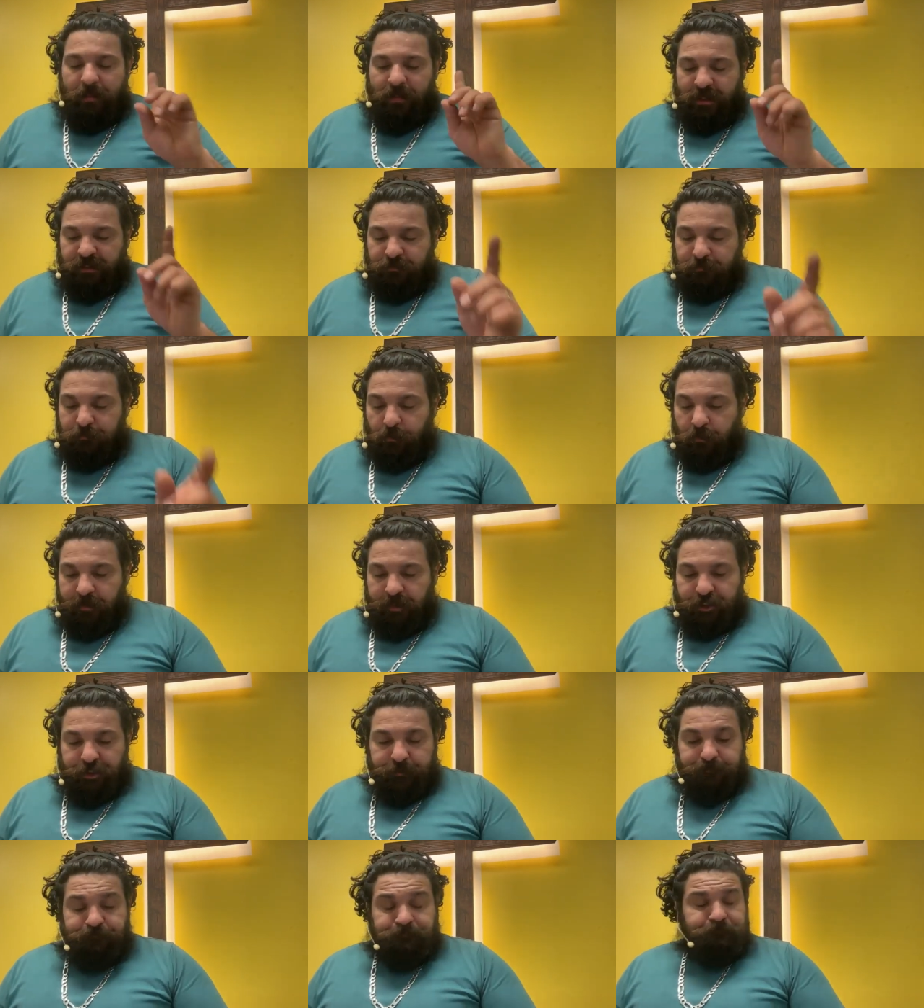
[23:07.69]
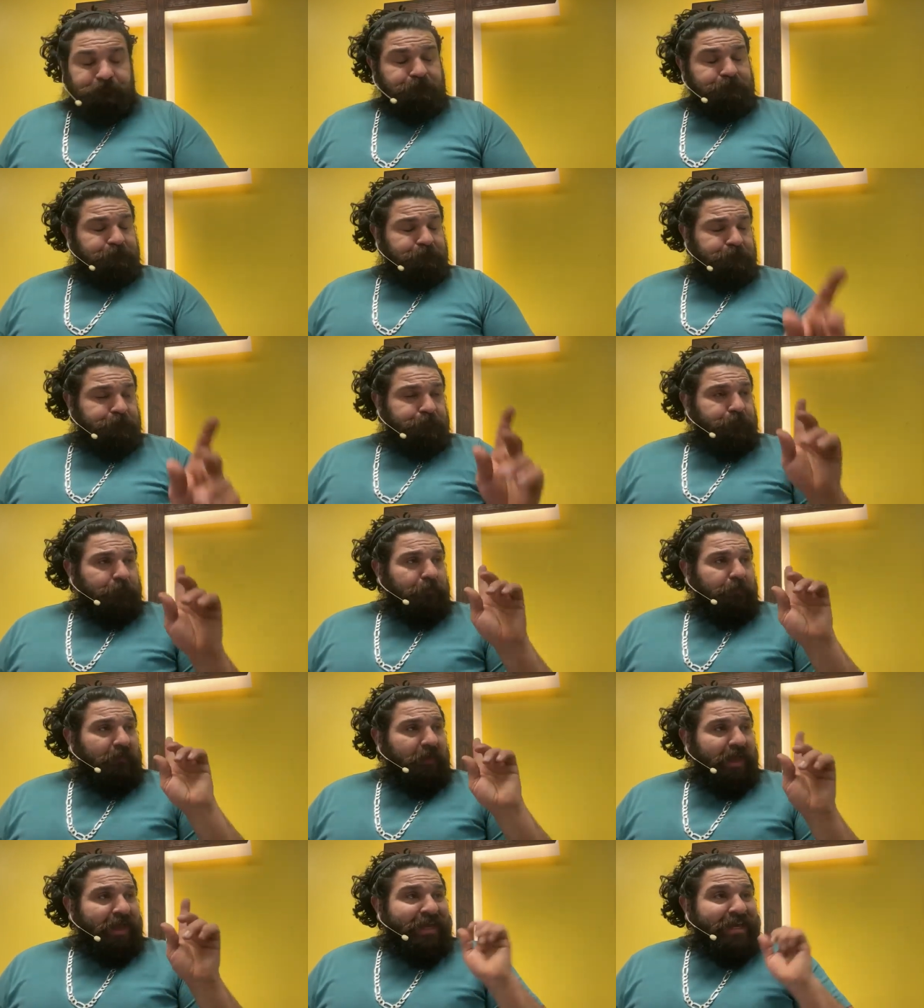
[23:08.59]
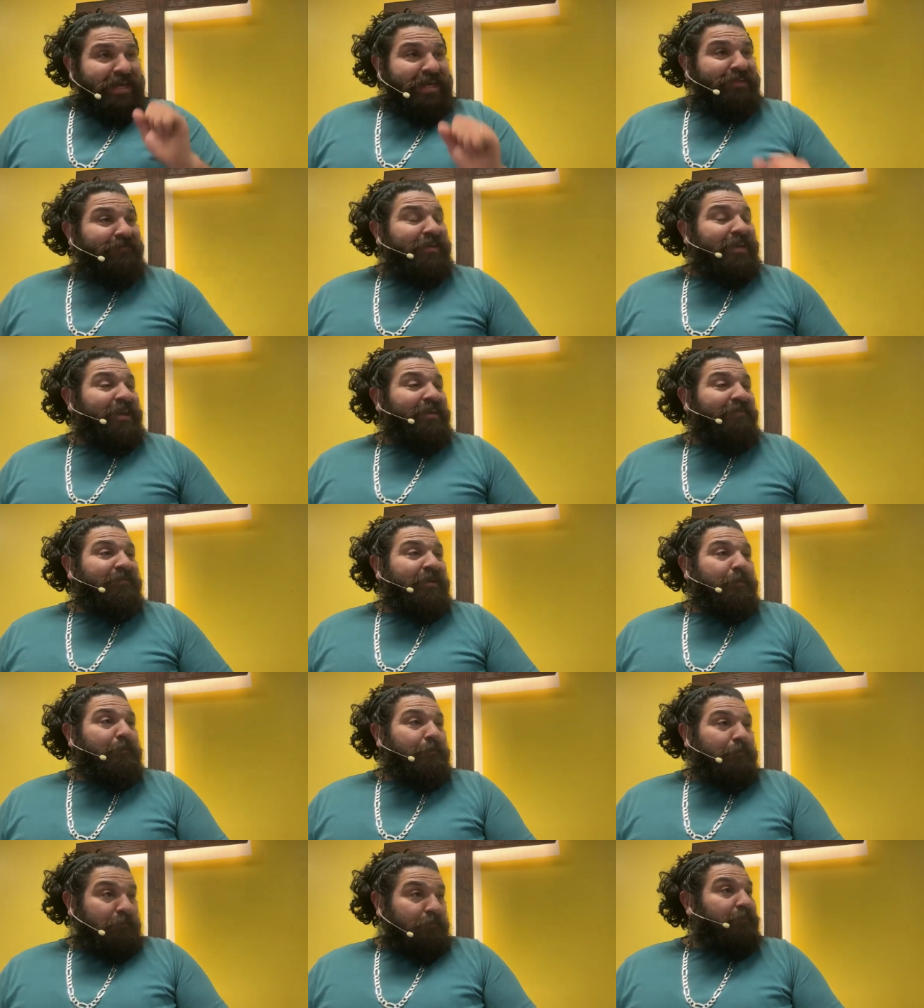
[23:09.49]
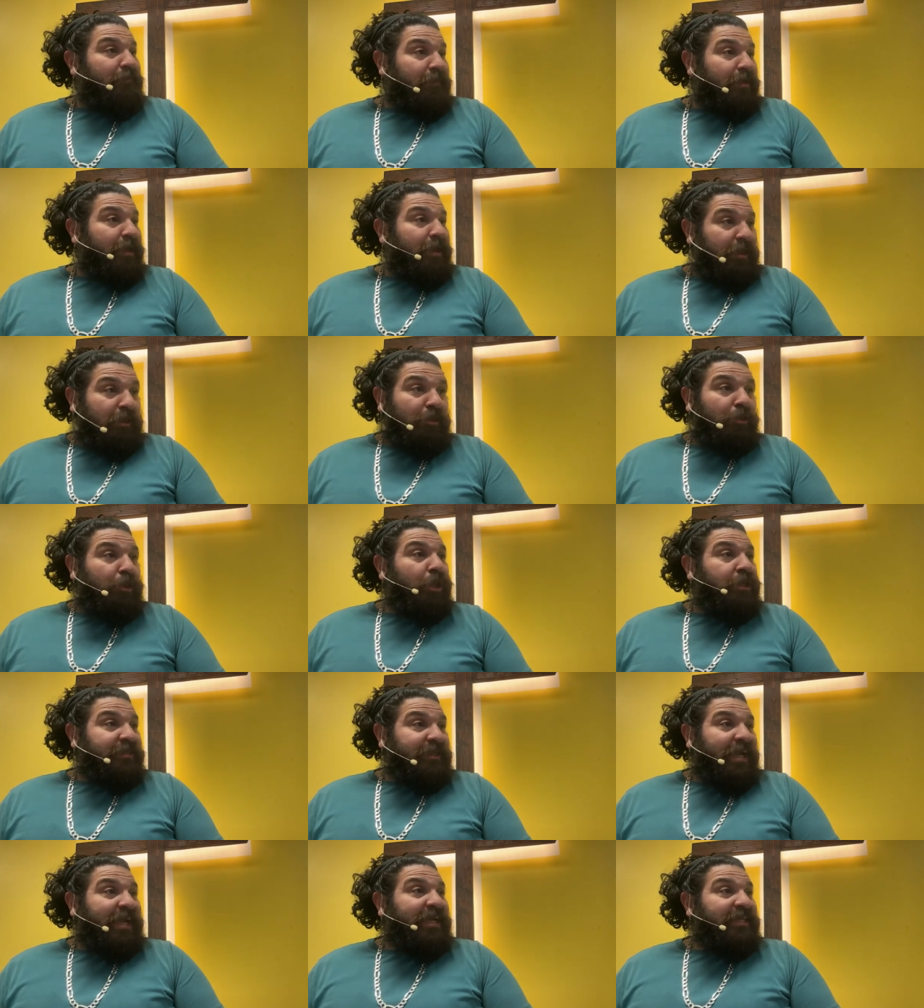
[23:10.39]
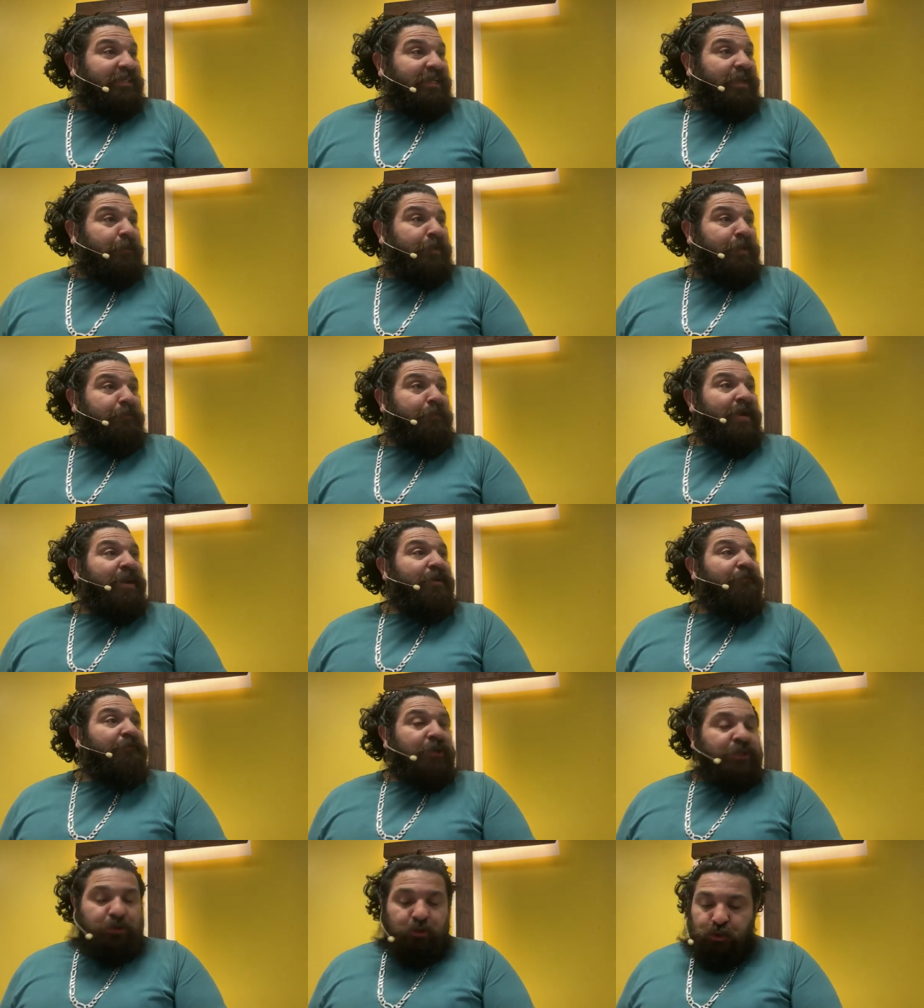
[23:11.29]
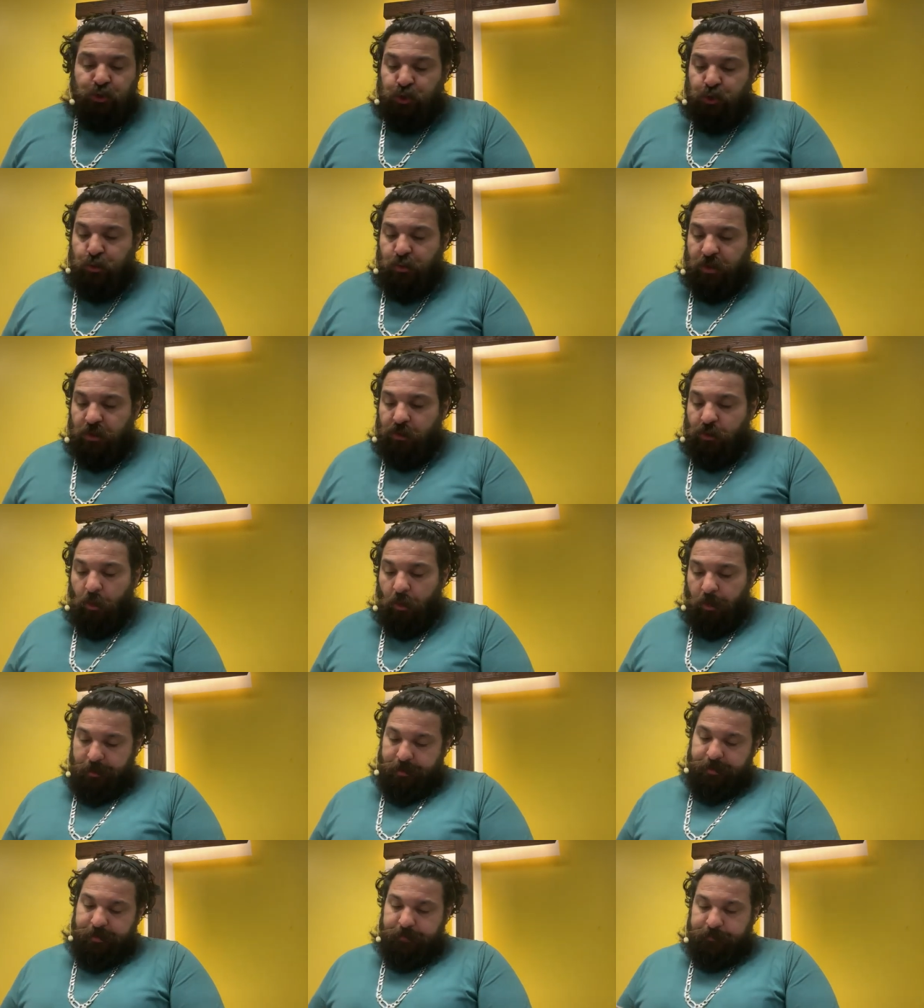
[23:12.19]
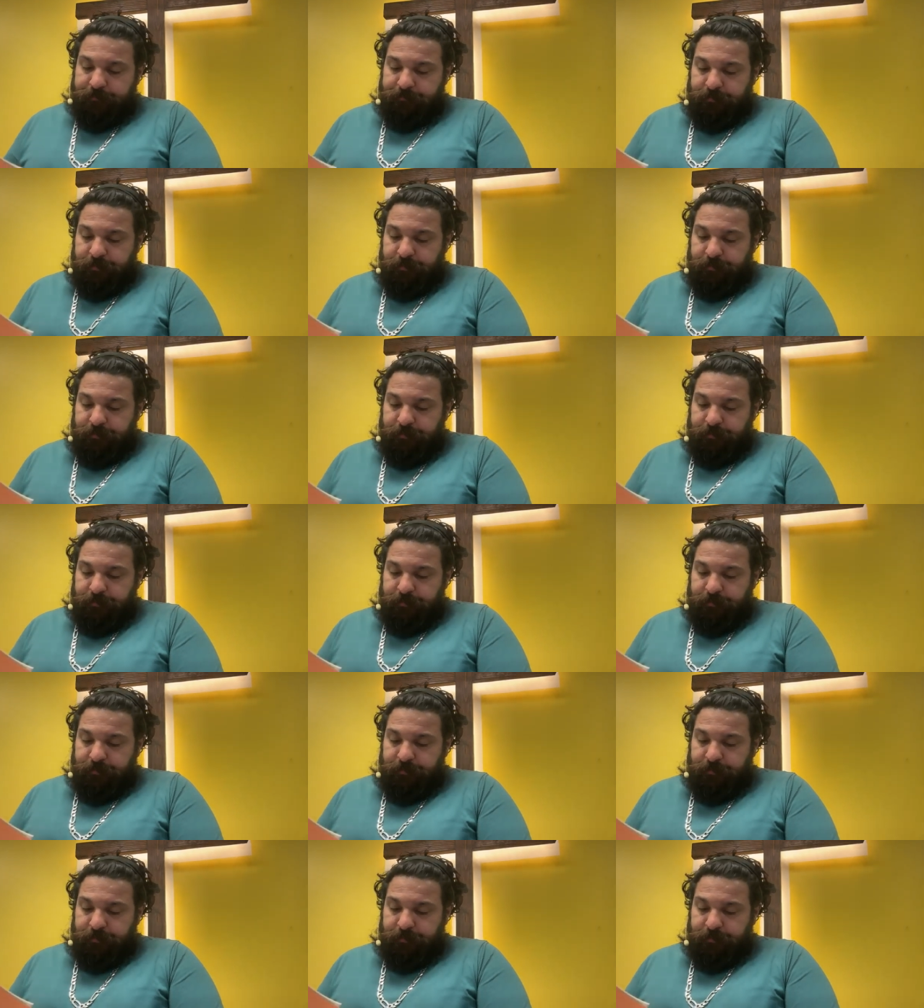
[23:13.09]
That's foolish. Even if it looks like it's going to be beneficial to the Lord.